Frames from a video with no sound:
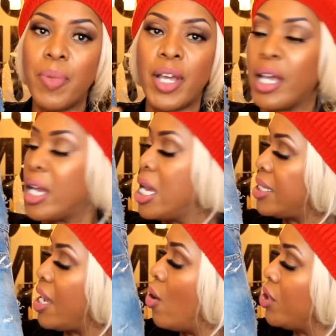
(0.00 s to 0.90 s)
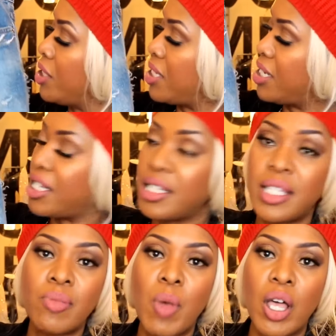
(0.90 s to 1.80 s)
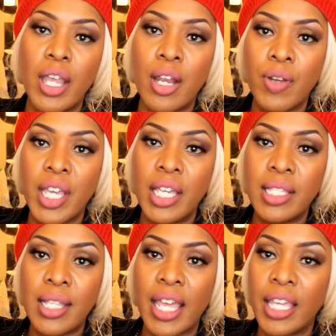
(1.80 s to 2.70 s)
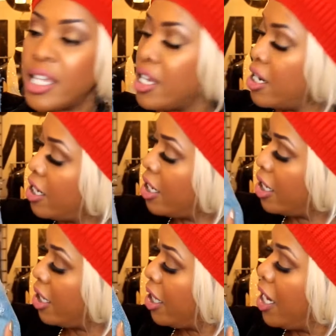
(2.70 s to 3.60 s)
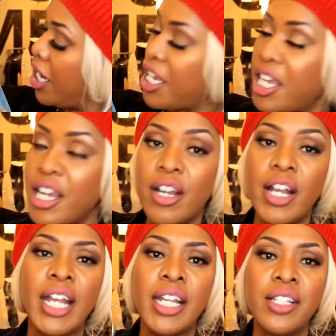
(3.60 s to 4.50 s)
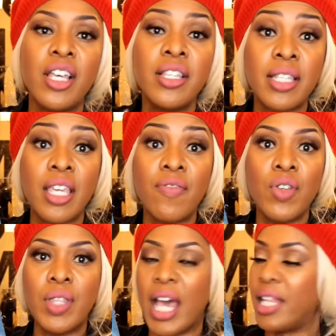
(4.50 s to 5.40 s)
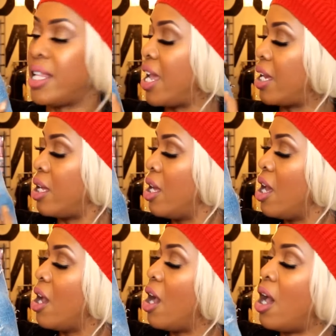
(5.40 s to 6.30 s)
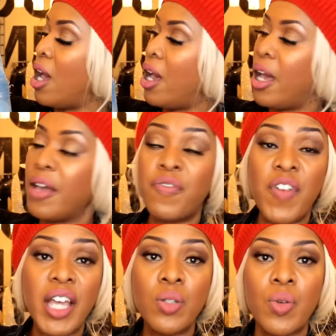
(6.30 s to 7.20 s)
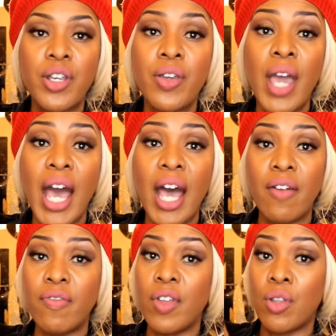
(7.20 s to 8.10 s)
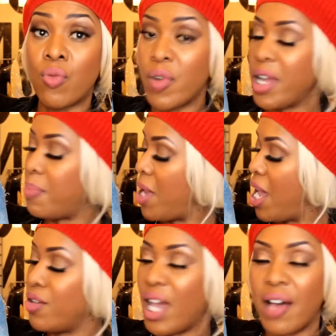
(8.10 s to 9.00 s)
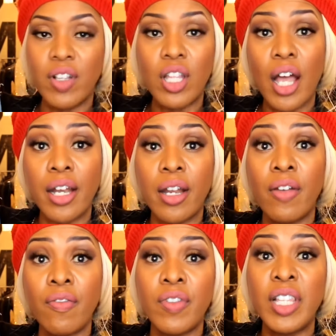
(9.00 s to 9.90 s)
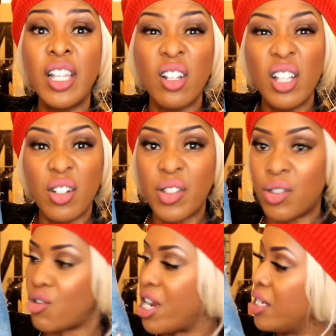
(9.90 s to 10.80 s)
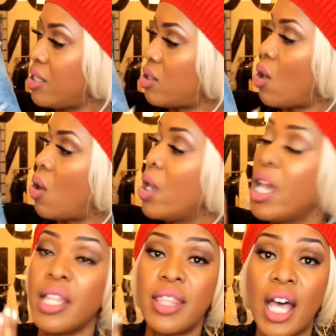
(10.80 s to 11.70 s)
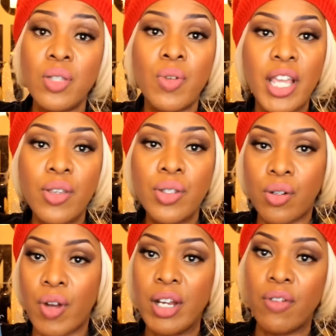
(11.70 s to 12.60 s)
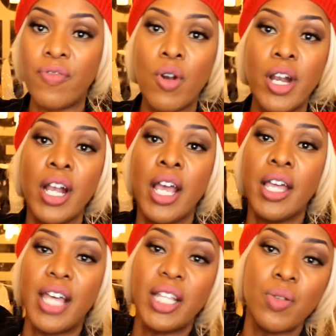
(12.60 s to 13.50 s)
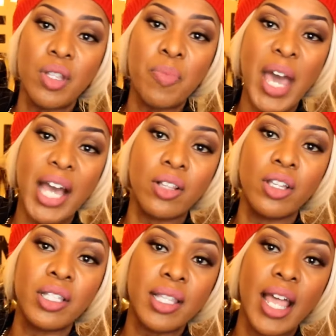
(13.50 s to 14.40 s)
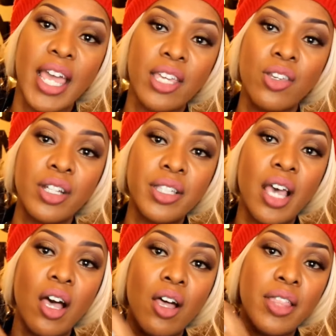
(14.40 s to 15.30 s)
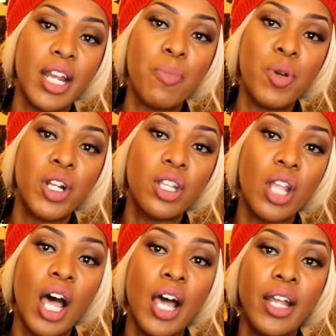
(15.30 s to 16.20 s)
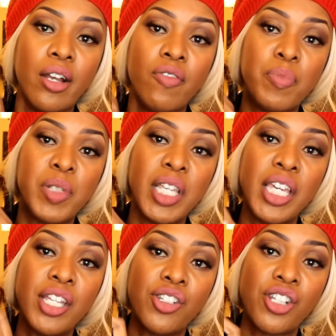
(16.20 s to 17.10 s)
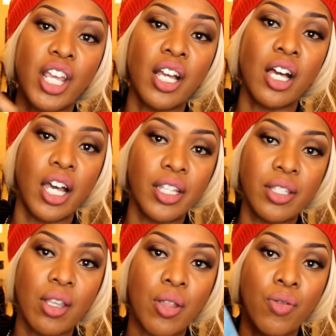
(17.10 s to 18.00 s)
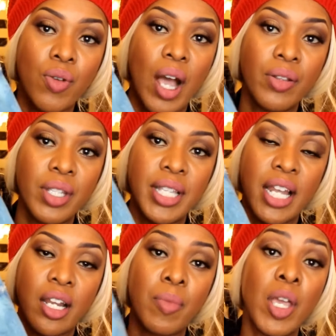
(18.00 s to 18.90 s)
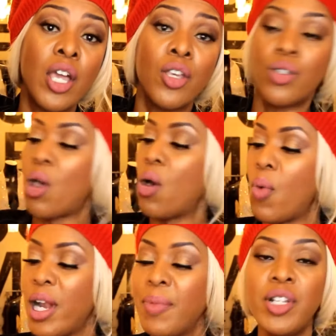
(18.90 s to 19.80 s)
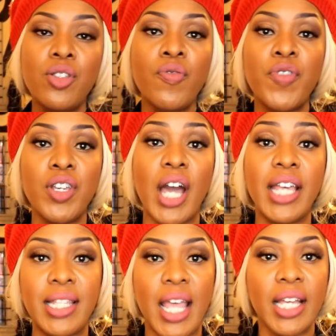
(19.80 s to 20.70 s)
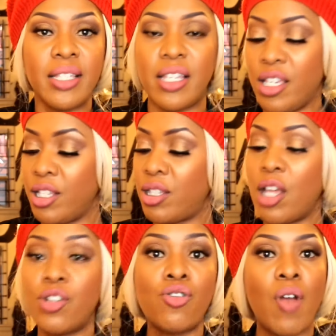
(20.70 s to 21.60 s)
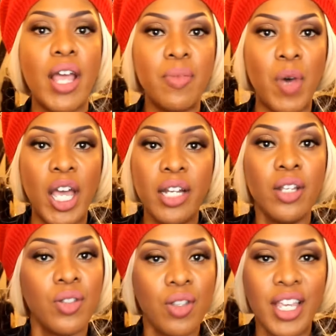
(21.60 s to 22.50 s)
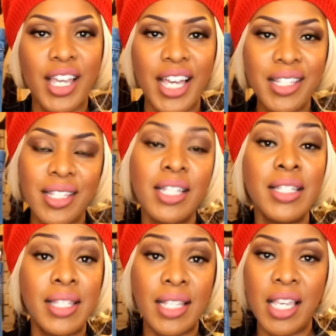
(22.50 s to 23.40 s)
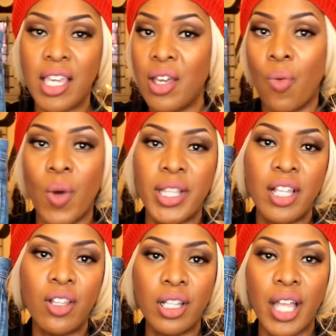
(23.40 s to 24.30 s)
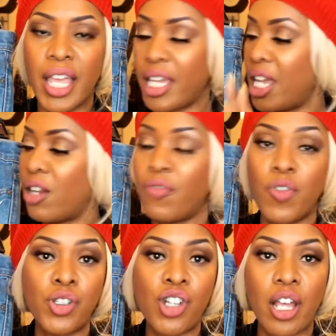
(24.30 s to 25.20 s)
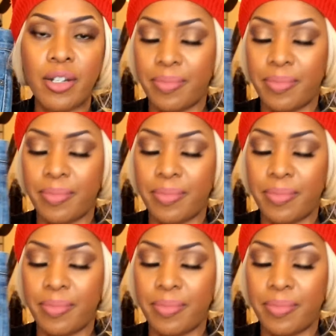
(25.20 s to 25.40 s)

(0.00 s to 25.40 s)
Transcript: but because I only did it in small areas like here, and it does give you that effect where you have the rip you have a lot of little strings. So that's what I use the grater for. That's what the back looks like. You could tell that I put a lot of bleach and cuts throughout the denim. So what I'm going to do for you guys next is try them on so that you guys can see what they look like in a full shot.